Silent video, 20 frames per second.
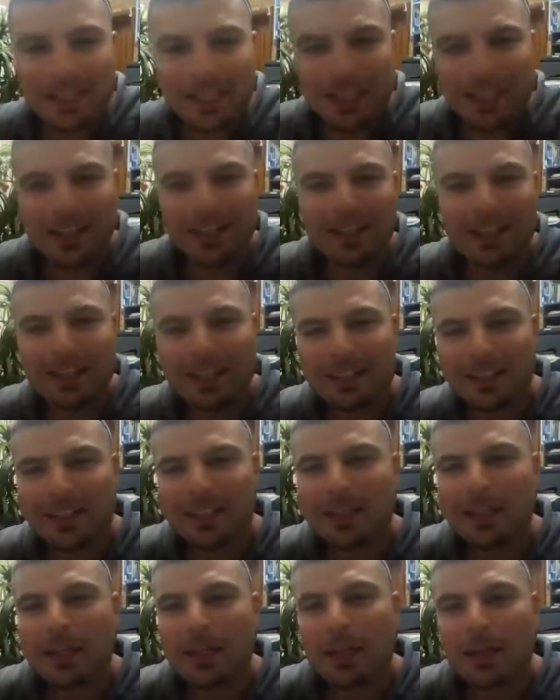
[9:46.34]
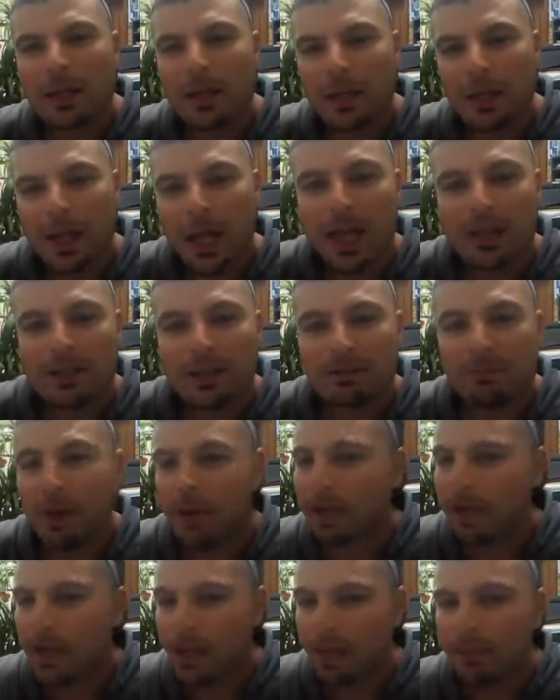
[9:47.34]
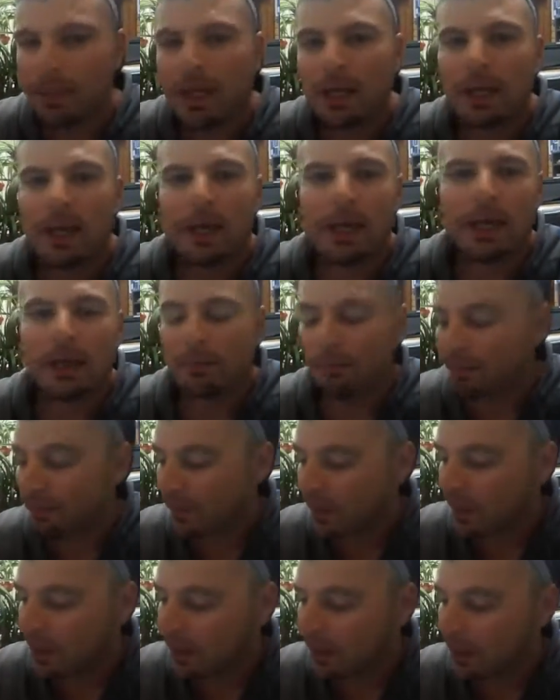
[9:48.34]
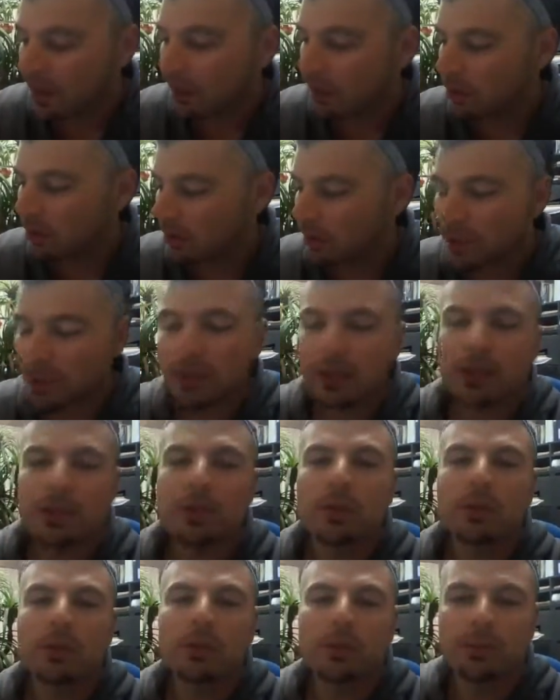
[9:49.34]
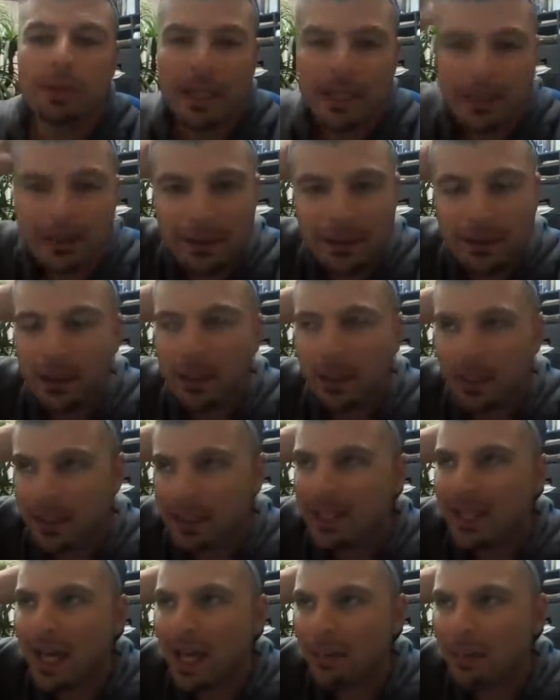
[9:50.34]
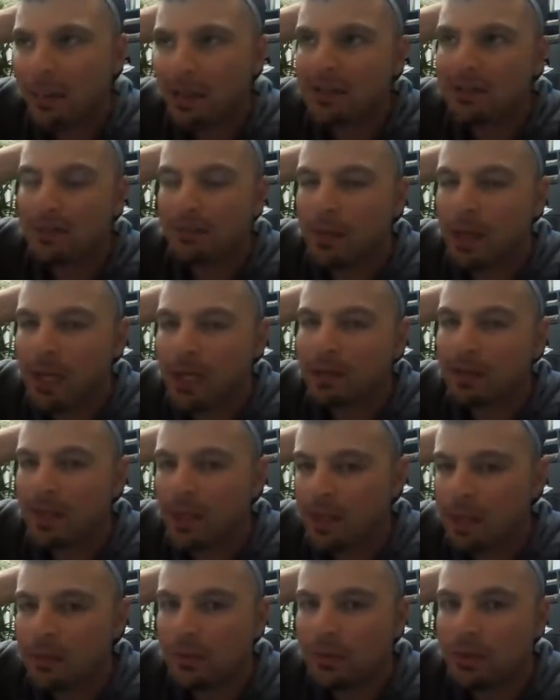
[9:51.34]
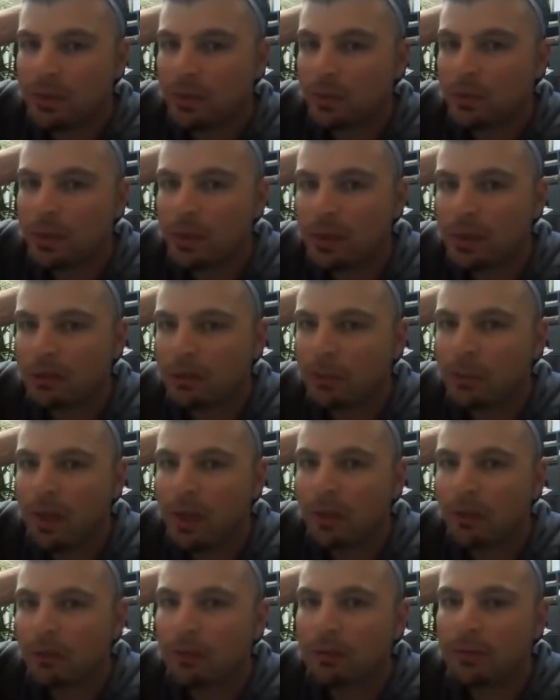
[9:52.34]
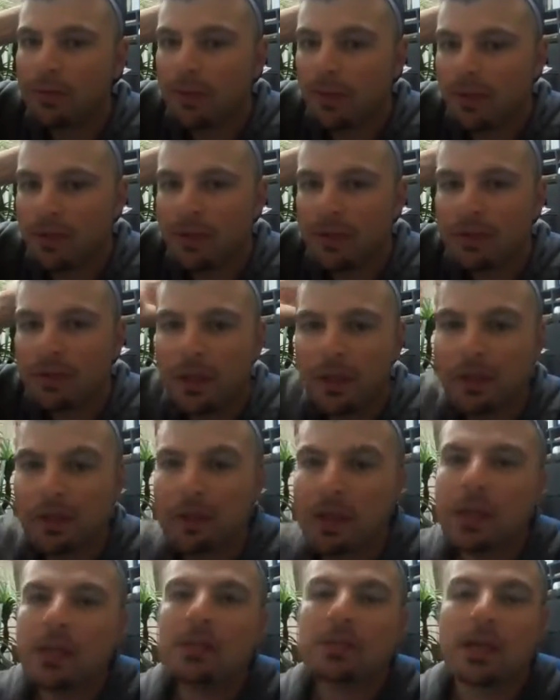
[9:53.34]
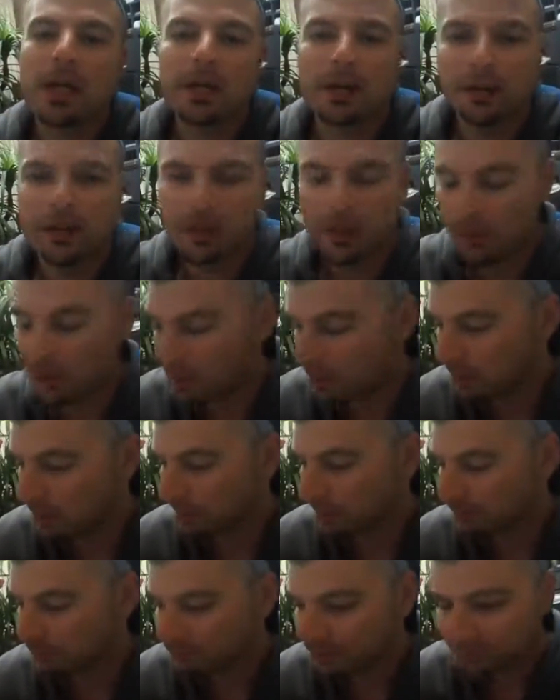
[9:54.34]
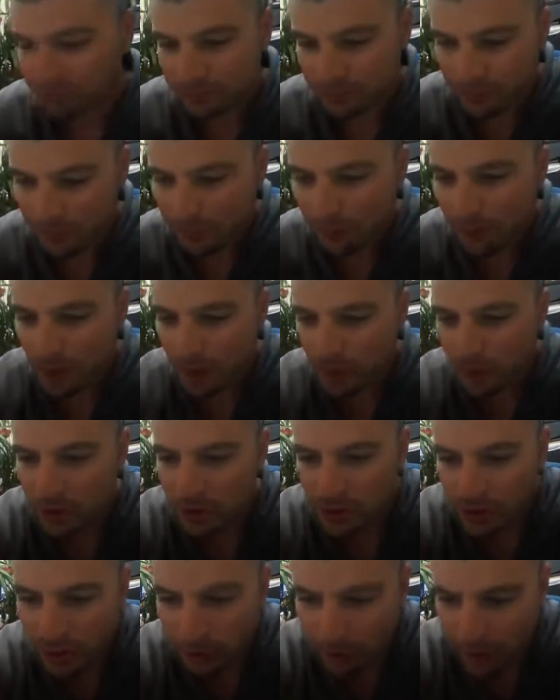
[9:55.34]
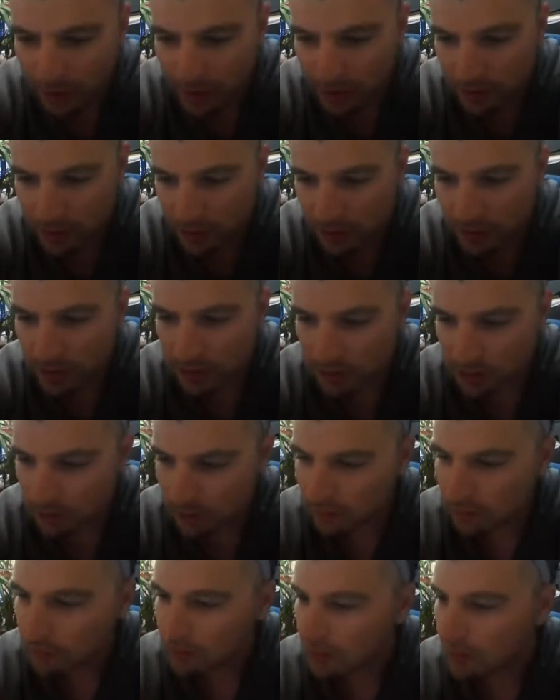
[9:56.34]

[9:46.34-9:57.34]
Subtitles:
Yeah, hands off my Gab. Yeah, you can go to YouTube and go to Gab Smacked, and you'll hear about the things I can do, which are quite unique.